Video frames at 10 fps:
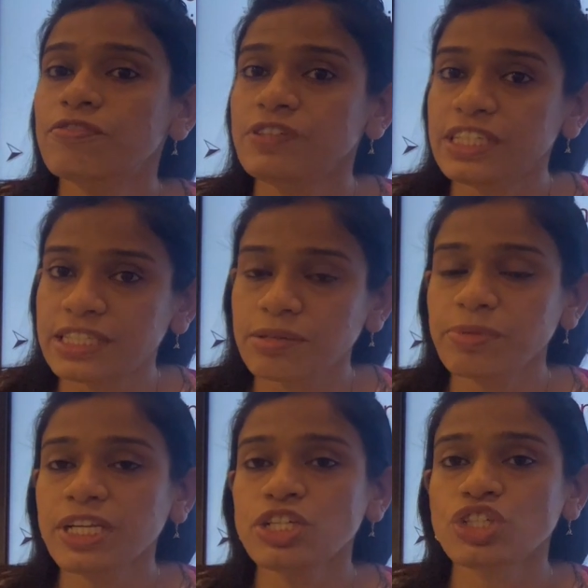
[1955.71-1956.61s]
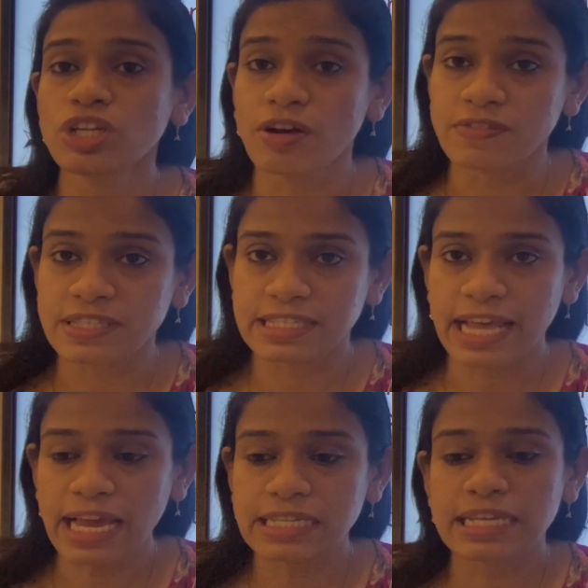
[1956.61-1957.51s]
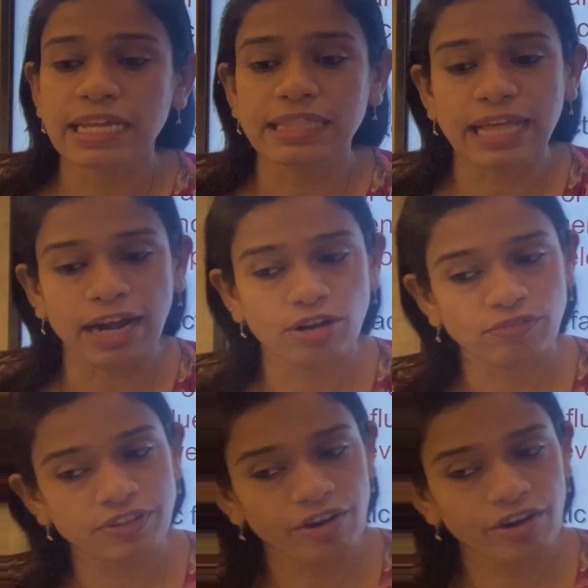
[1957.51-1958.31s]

determination of sex in that of the